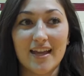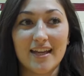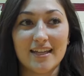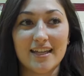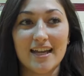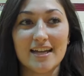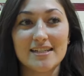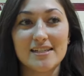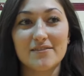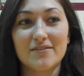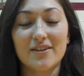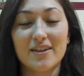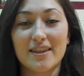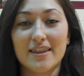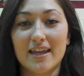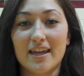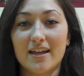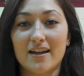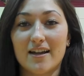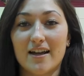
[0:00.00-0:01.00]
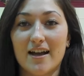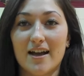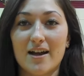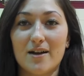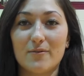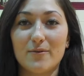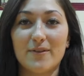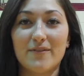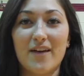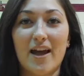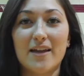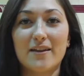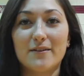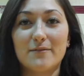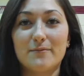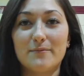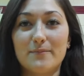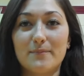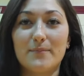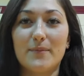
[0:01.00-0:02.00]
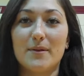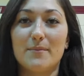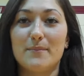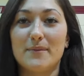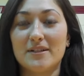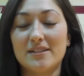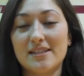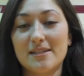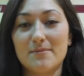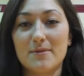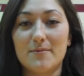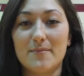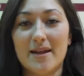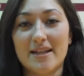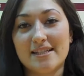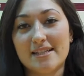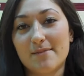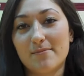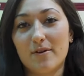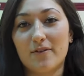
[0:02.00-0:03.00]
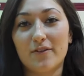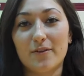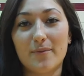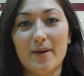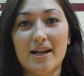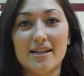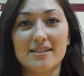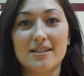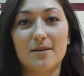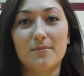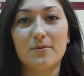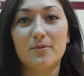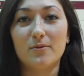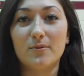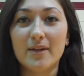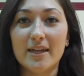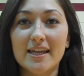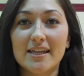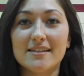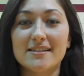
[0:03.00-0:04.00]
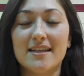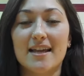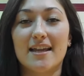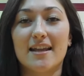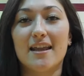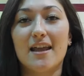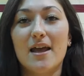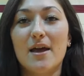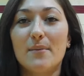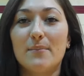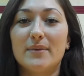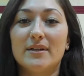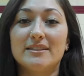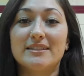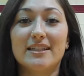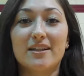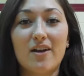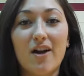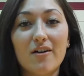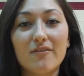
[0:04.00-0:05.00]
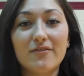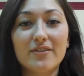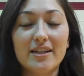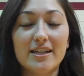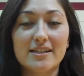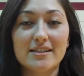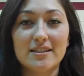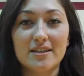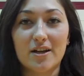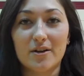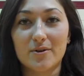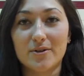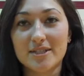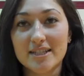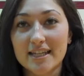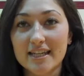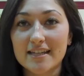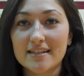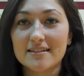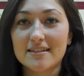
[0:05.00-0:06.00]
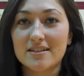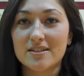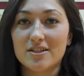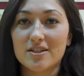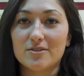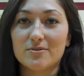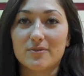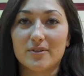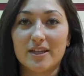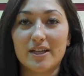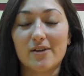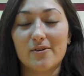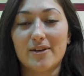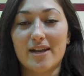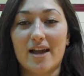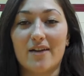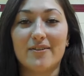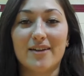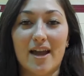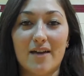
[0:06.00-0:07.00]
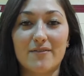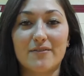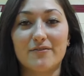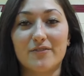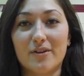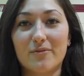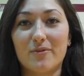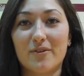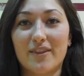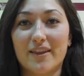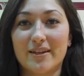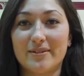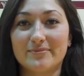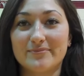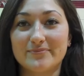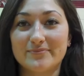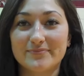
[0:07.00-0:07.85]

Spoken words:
Yeah, I definitely think we've kind of been building momentum over the past couple weeks and building confidence in our routines and just really going out and having fun with it.